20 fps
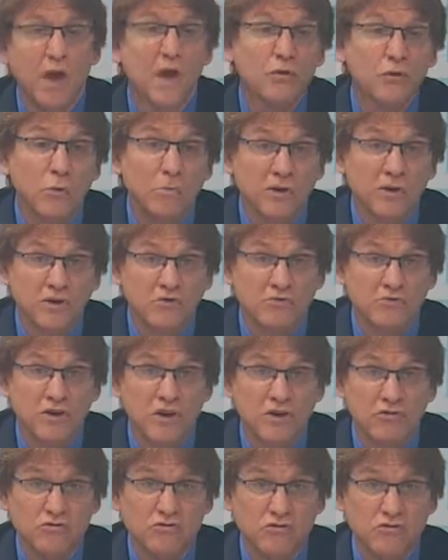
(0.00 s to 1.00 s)
and open
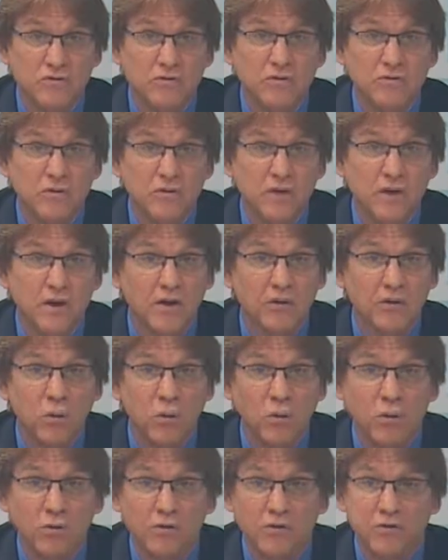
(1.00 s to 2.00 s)
education and
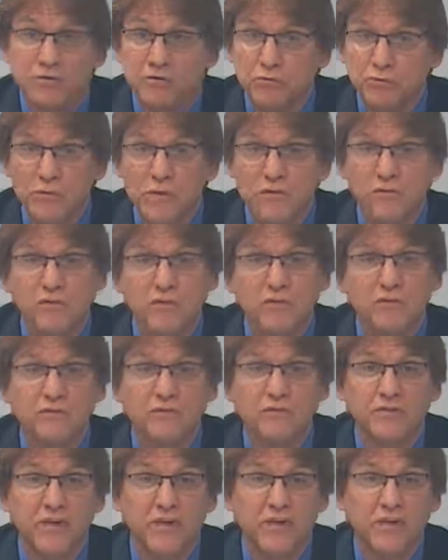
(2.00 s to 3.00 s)
all the
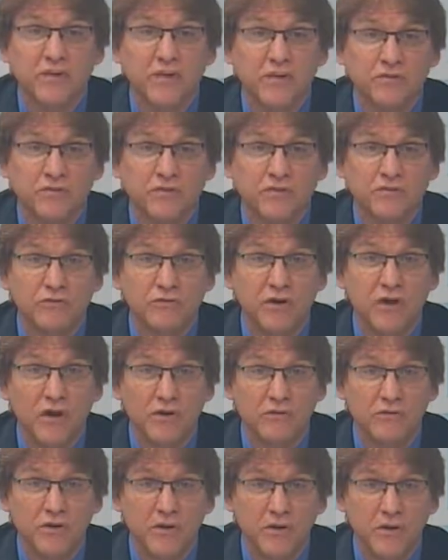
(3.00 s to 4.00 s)
derivatives that exist
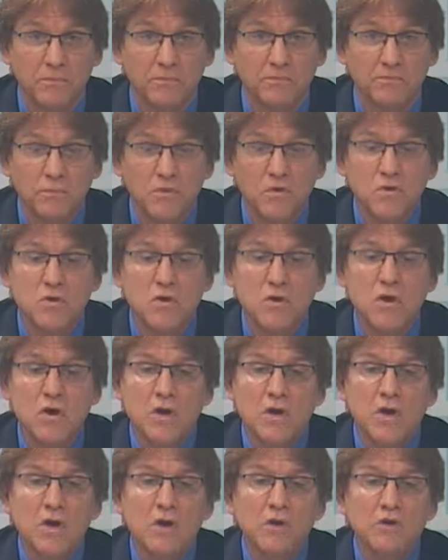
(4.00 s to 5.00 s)
out there,
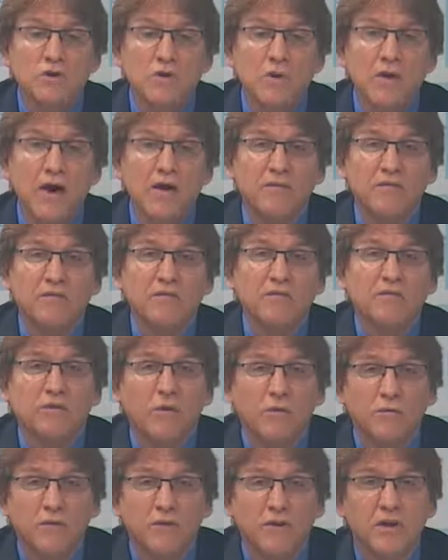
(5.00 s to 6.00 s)
you have to
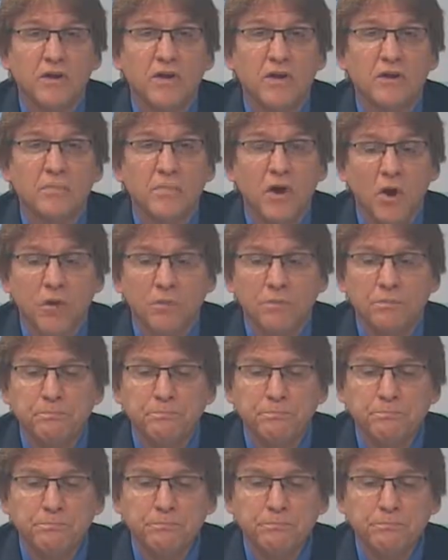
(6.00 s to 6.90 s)
start thinking about